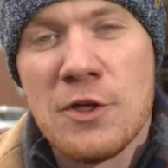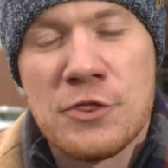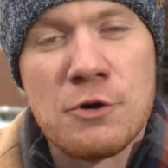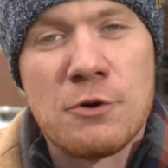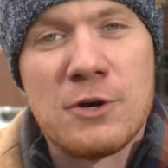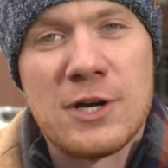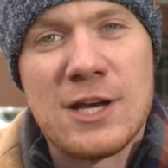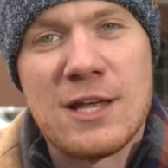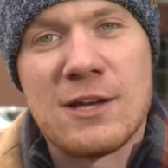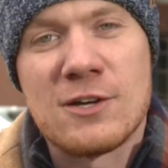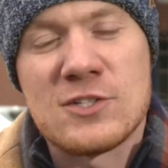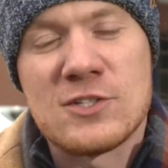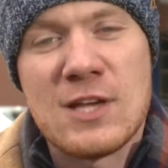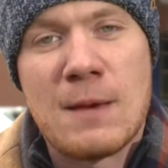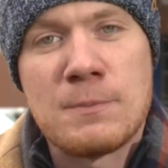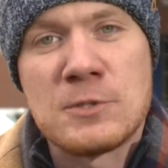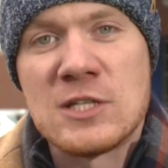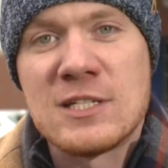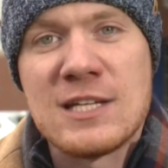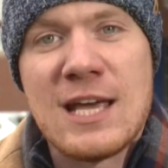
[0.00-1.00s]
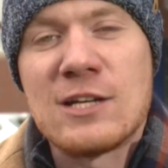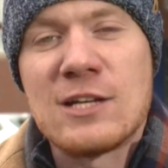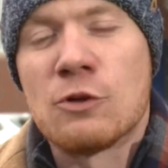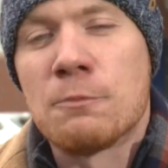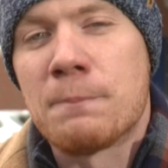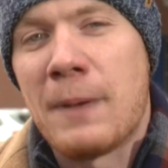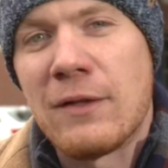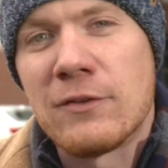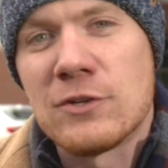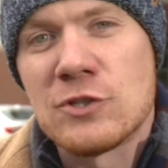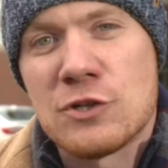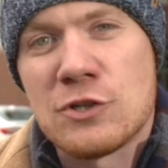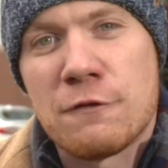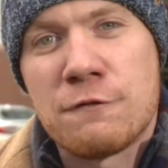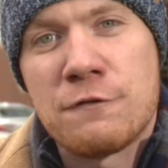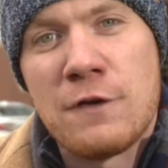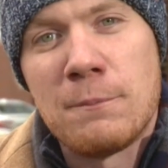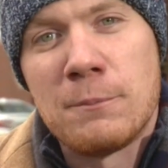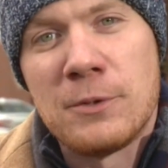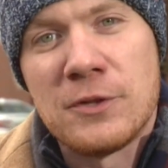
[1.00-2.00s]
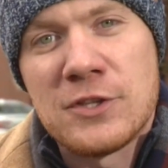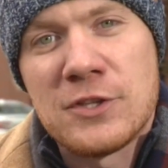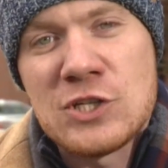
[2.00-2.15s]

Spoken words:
threw an interception. Daniel Bellinger fumbled.